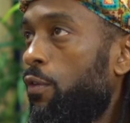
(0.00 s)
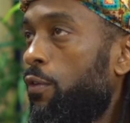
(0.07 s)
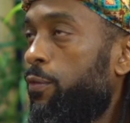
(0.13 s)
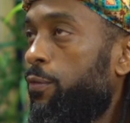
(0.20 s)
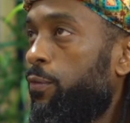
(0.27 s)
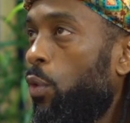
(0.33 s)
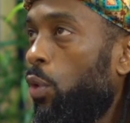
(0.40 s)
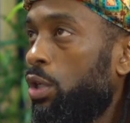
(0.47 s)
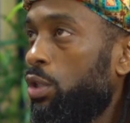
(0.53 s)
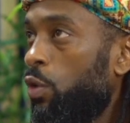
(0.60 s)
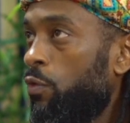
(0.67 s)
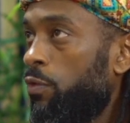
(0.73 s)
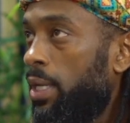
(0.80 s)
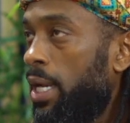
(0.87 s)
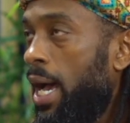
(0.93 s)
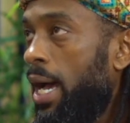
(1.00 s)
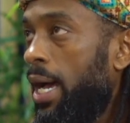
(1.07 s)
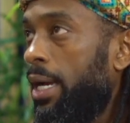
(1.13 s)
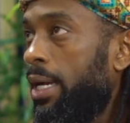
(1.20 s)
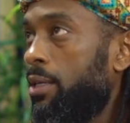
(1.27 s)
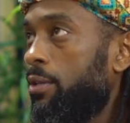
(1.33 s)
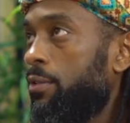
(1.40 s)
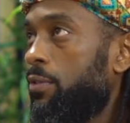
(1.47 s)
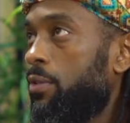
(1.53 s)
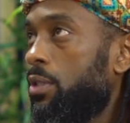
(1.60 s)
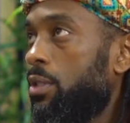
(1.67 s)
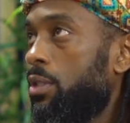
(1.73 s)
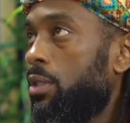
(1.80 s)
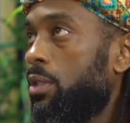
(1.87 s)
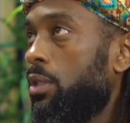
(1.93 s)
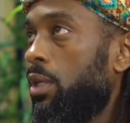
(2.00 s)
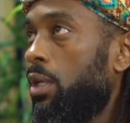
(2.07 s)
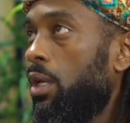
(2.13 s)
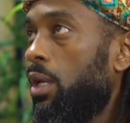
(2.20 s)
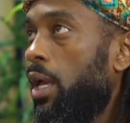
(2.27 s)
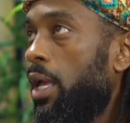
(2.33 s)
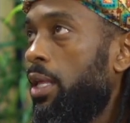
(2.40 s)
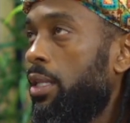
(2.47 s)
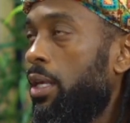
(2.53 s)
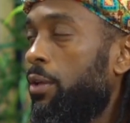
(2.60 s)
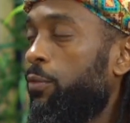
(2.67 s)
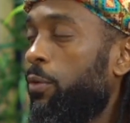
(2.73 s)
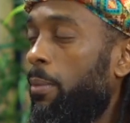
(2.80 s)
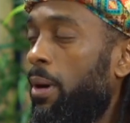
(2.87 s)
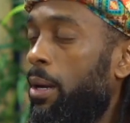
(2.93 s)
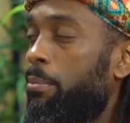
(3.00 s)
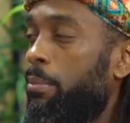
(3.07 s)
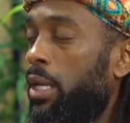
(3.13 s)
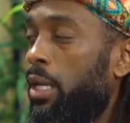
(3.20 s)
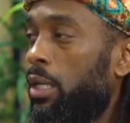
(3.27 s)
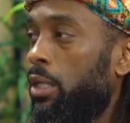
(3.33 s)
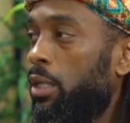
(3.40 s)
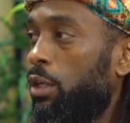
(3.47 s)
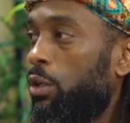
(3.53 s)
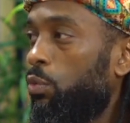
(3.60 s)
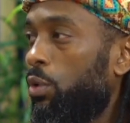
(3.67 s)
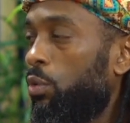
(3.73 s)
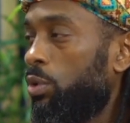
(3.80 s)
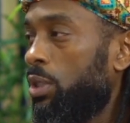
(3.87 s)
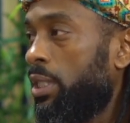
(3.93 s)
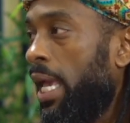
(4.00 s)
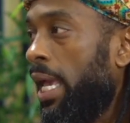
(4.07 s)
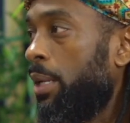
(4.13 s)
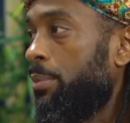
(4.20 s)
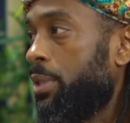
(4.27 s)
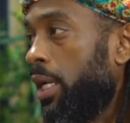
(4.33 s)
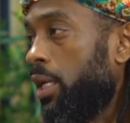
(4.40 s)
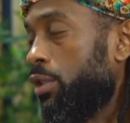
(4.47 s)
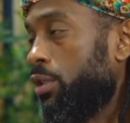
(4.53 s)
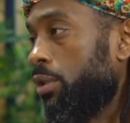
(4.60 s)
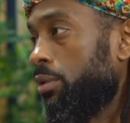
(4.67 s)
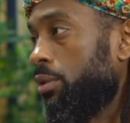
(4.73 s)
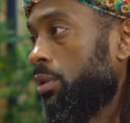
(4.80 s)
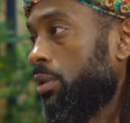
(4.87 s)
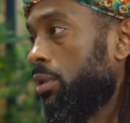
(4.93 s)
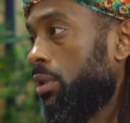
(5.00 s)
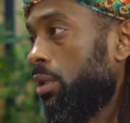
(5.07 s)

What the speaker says: Forks Over Knives. And then for my men, the good one was Game Changers.